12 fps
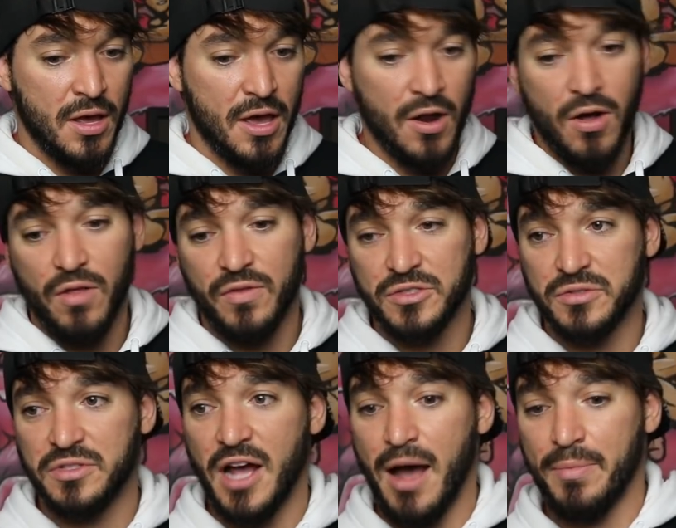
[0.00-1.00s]
And all this
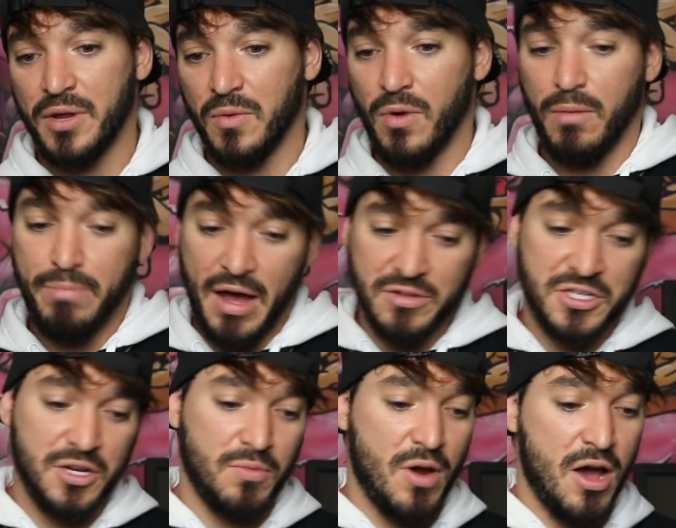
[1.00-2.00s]
was happening while
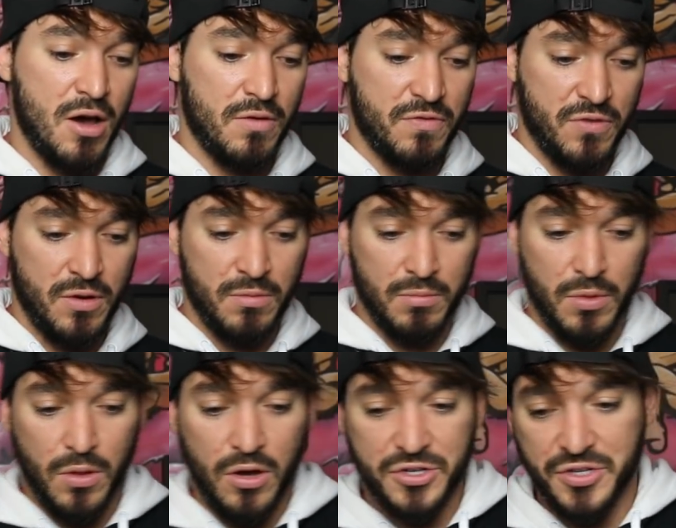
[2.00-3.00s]
bouncing around from
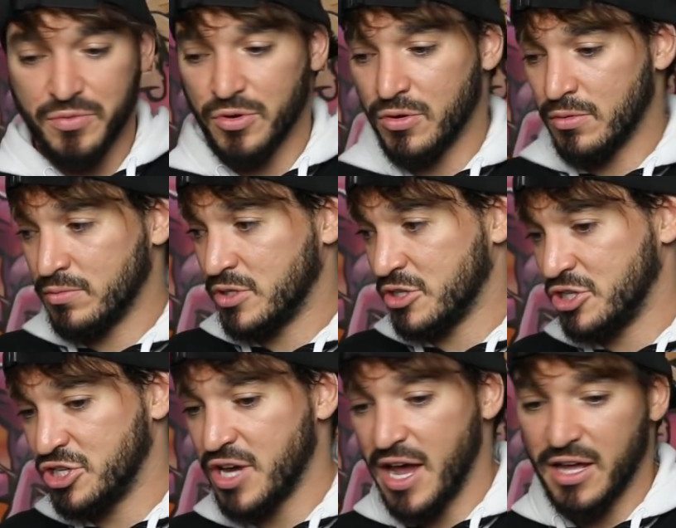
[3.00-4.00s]
laundry room to
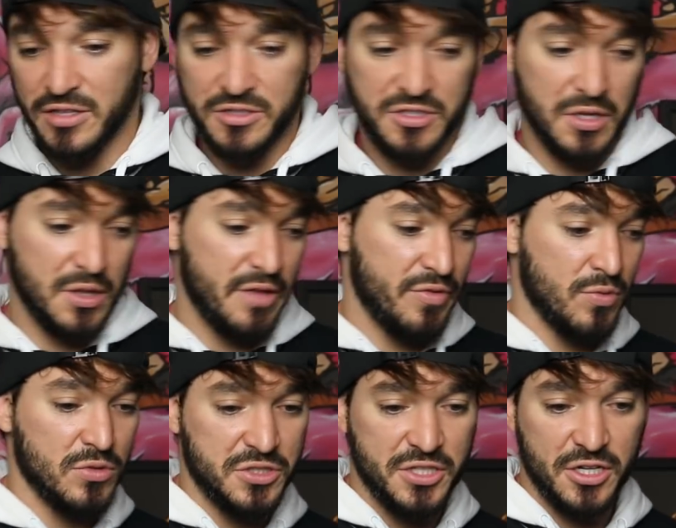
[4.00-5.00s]
sheds to
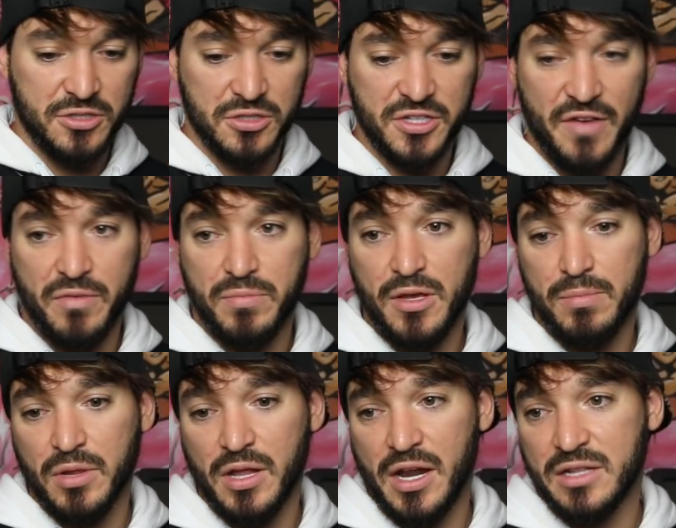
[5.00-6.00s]
living with 6 or 7
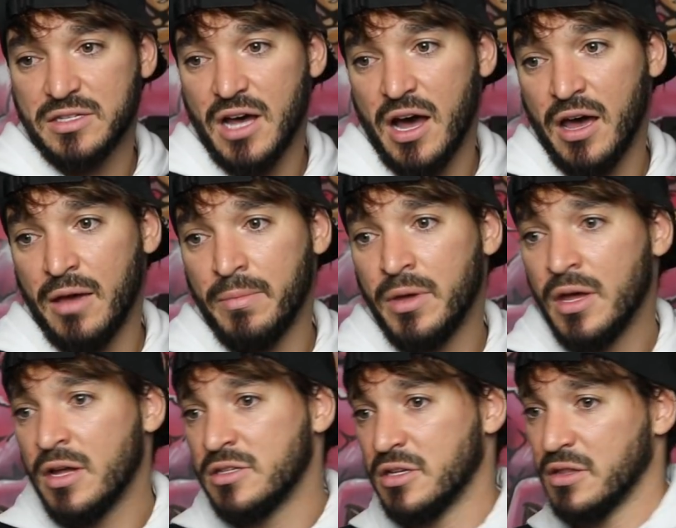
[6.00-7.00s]
people at a time
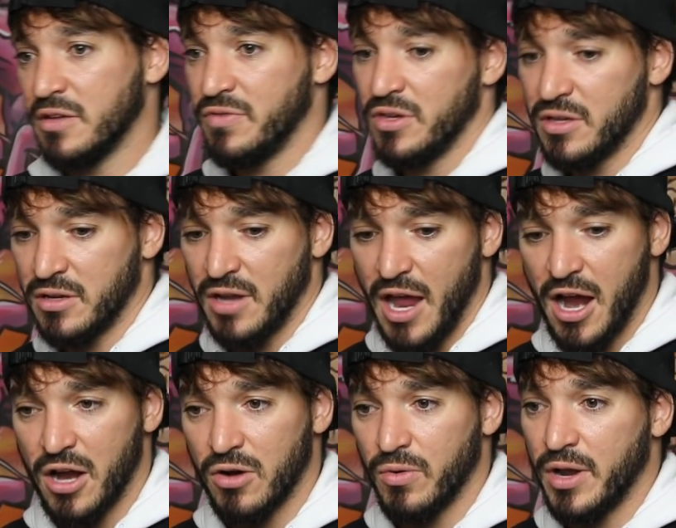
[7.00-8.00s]
to living in
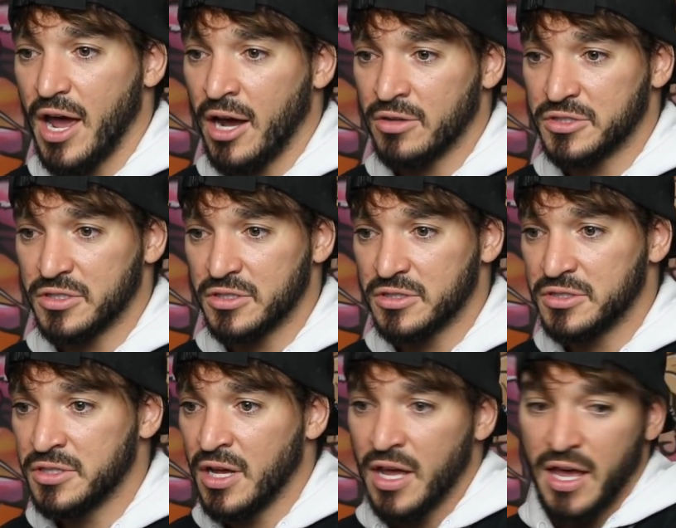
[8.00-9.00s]
heroin houses.